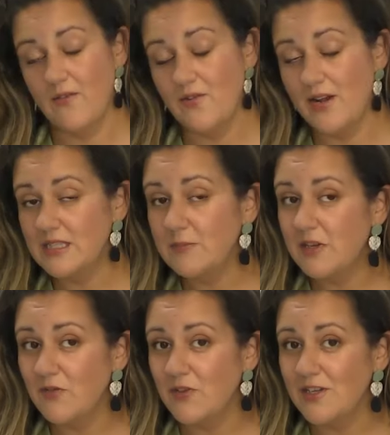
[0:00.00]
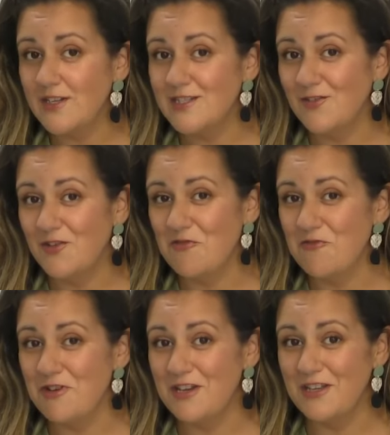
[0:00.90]
have a recipe for these if you
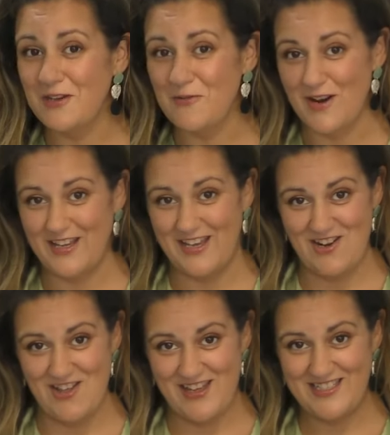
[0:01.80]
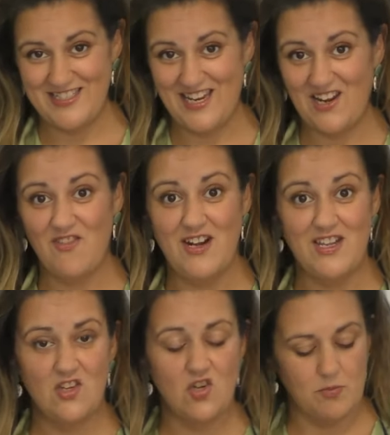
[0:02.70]
really want to get authentic,
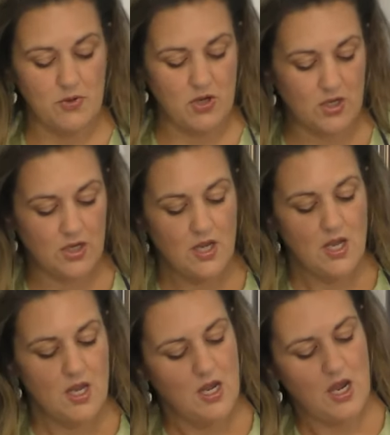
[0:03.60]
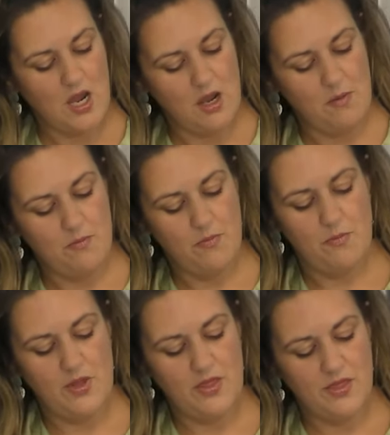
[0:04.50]
right in the cookbook.
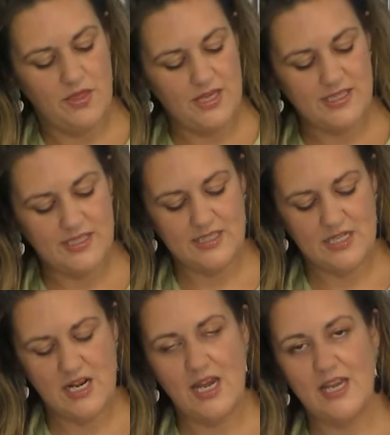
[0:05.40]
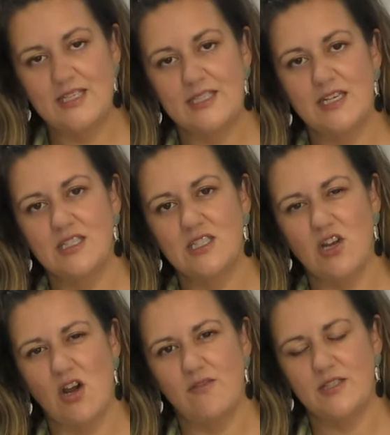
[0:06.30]
But this is nice and
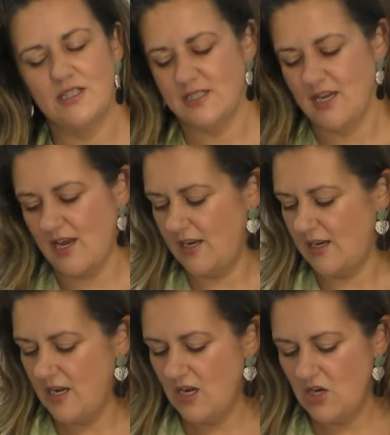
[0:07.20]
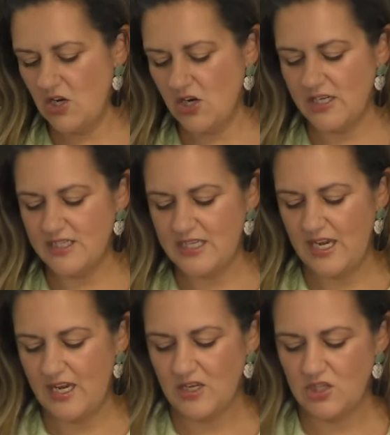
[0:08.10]
soft inside. You're going to
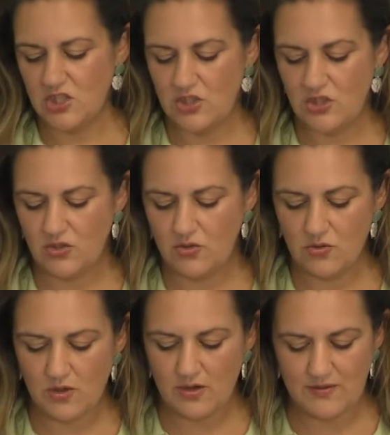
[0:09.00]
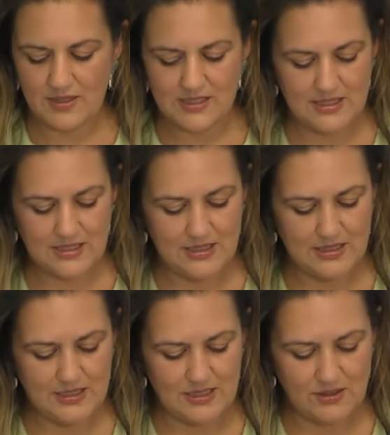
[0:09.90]
take two of these
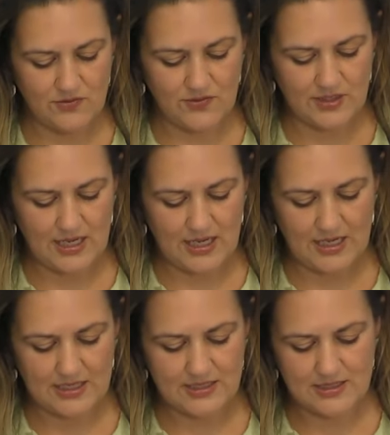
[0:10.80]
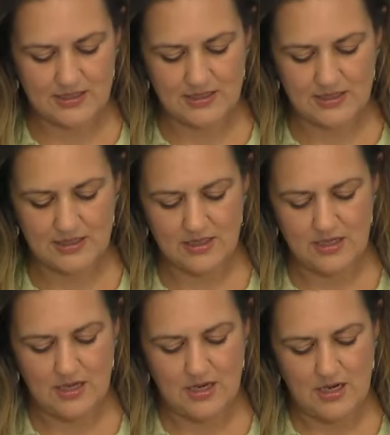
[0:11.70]
little fillets
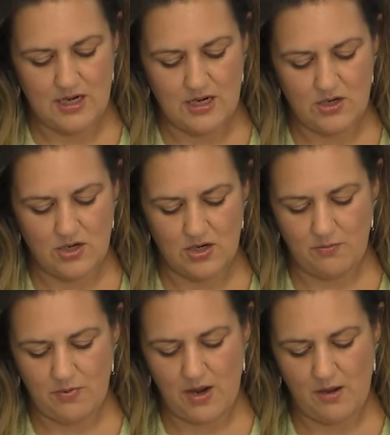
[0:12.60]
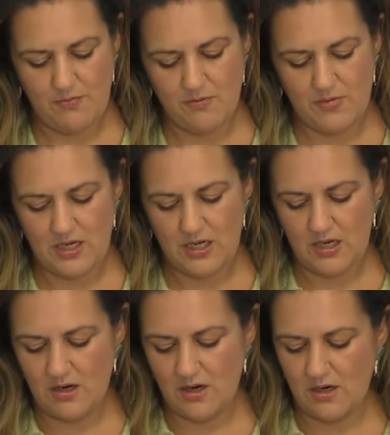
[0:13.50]
and you're going to pop them in
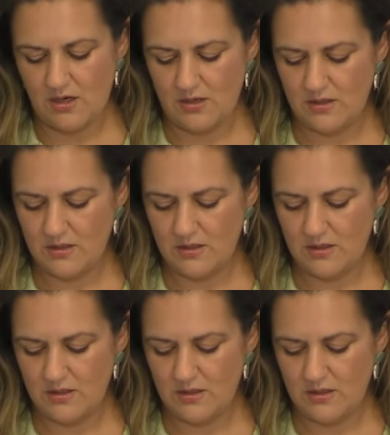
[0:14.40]
here.